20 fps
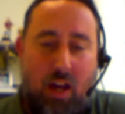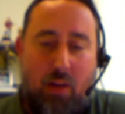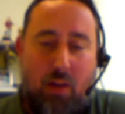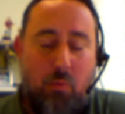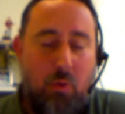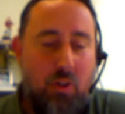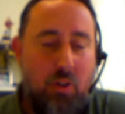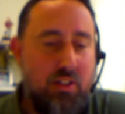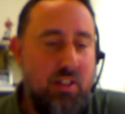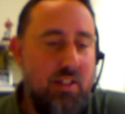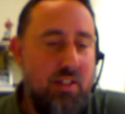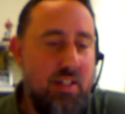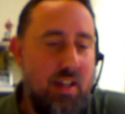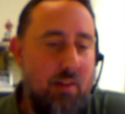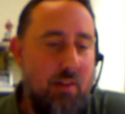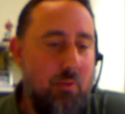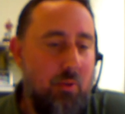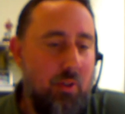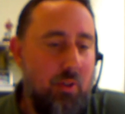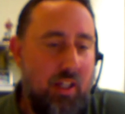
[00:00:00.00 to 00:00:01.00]
worked at
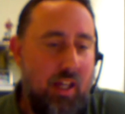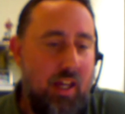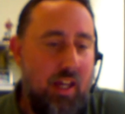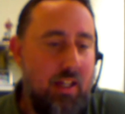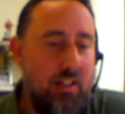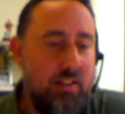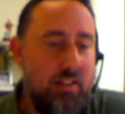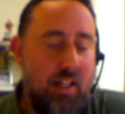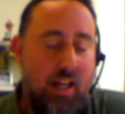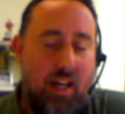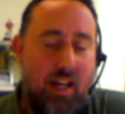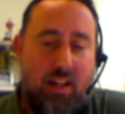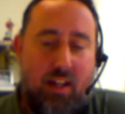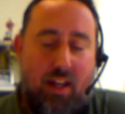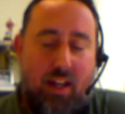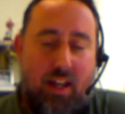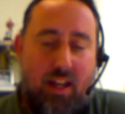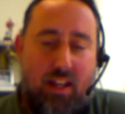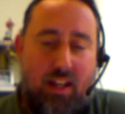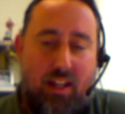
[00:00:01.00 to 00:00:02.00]
several gigs at
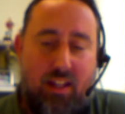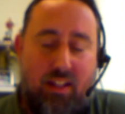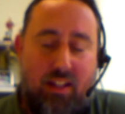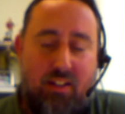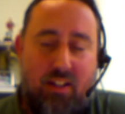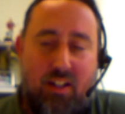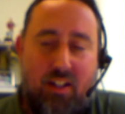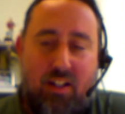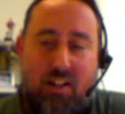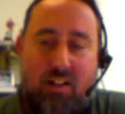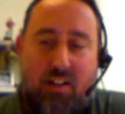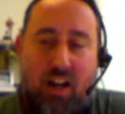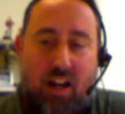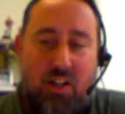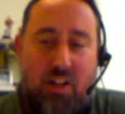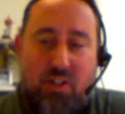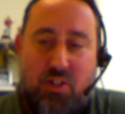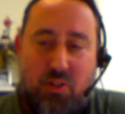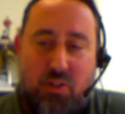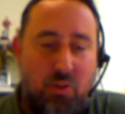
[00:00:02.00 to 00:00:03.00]
a
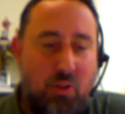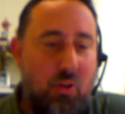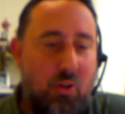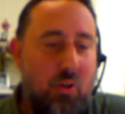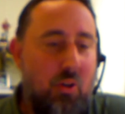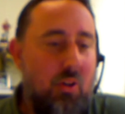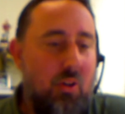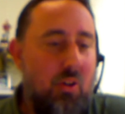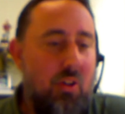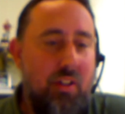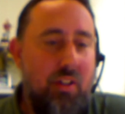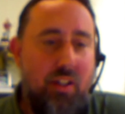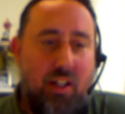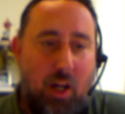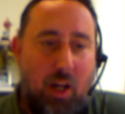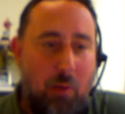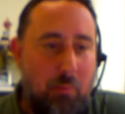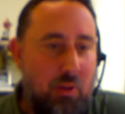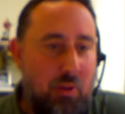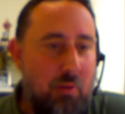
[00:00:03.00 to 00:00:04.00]
snooker hall in a
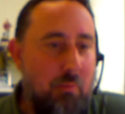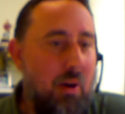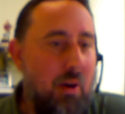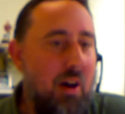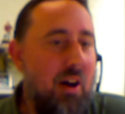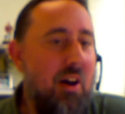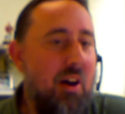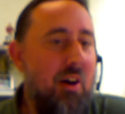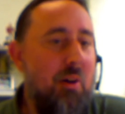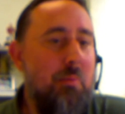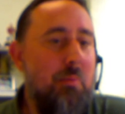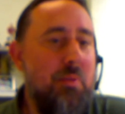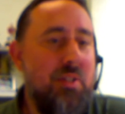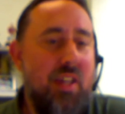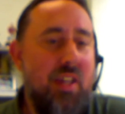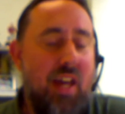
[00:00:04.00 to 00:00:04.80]
couple of pubs,